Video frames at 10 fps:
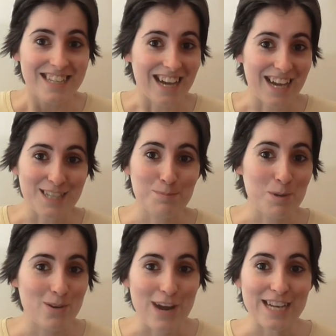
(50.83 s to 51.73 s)
guys
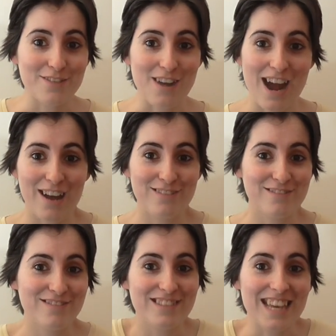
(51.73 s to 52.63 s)
parade around